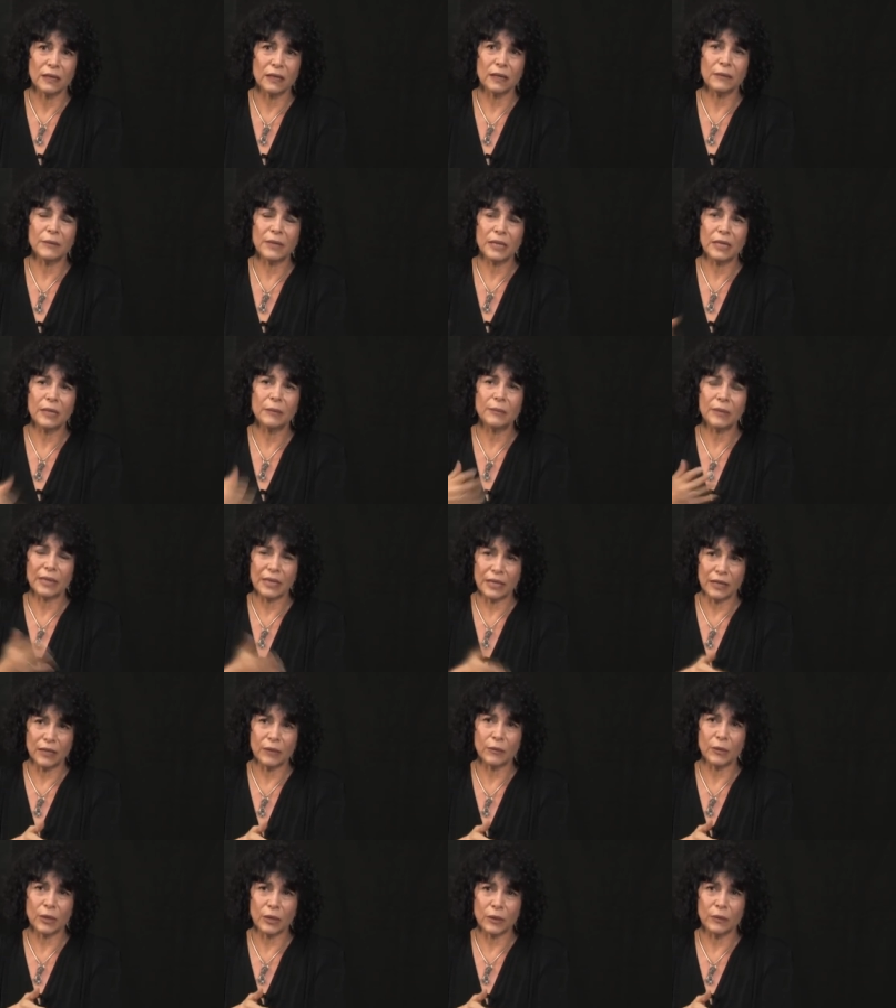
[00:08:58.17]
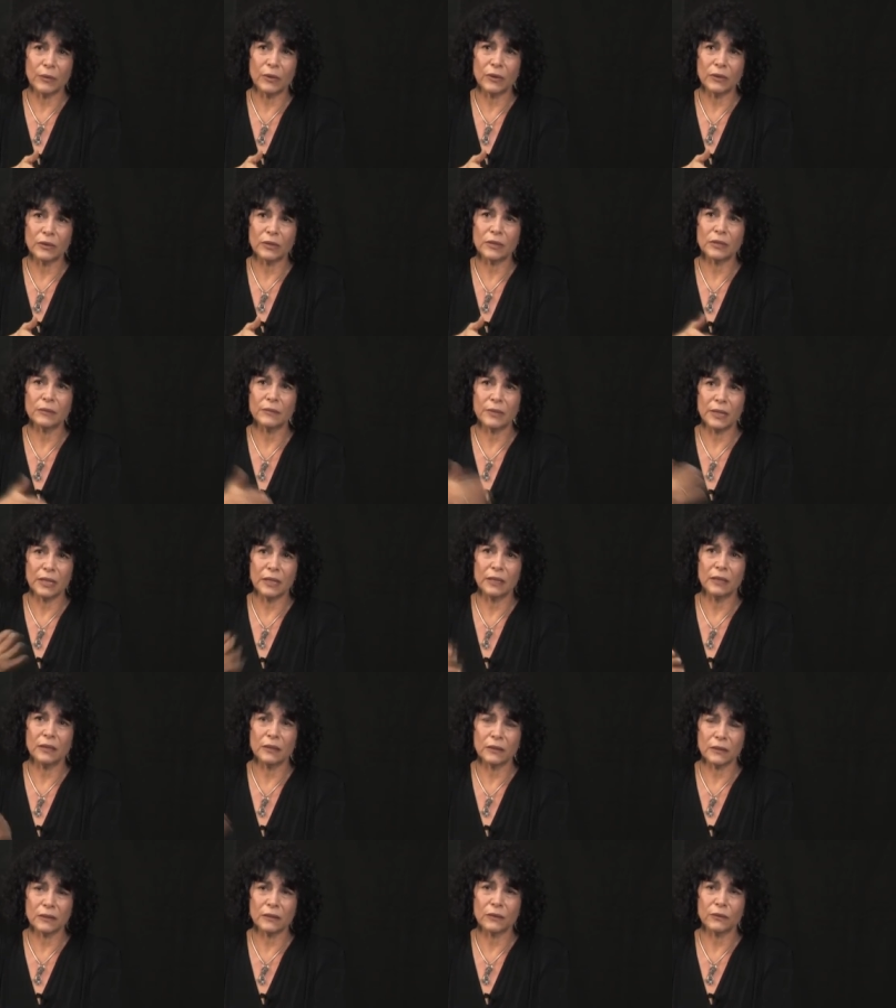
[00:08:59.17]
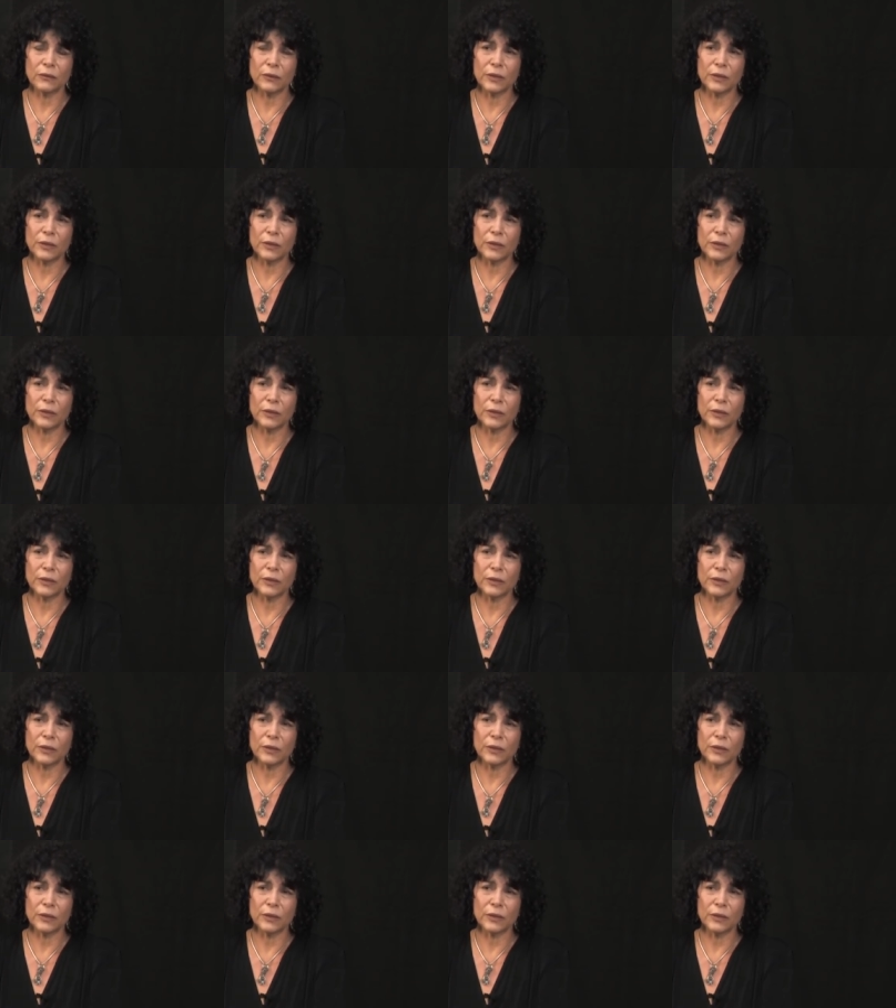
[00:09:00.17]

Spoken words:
I mean, he played at Mariposa, but he also